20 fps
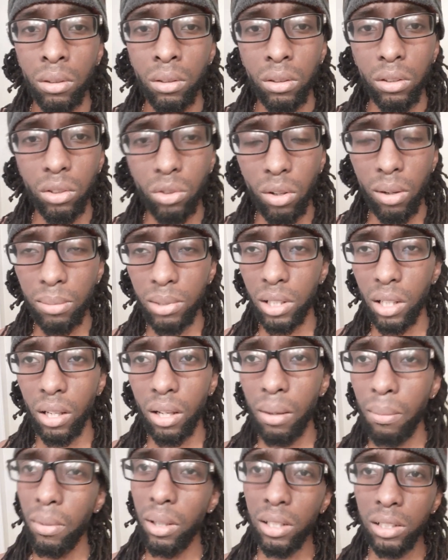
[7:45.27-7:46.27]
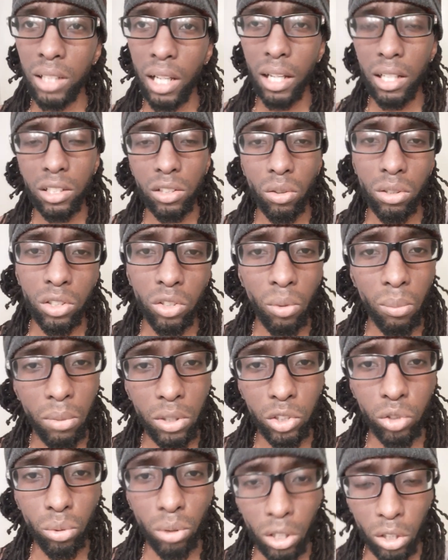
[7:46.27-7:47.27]
You know what I'm saying? But it's like, it's only so
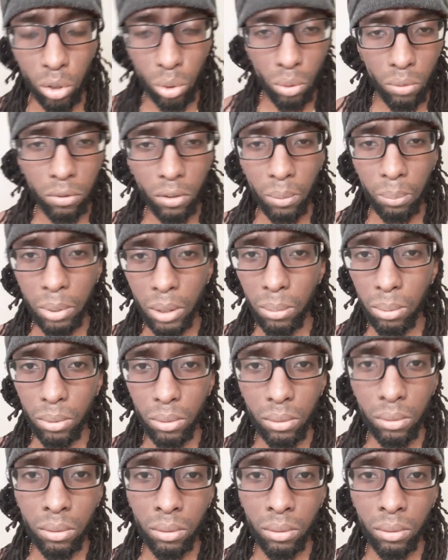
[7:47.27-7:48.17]
much you can do for people.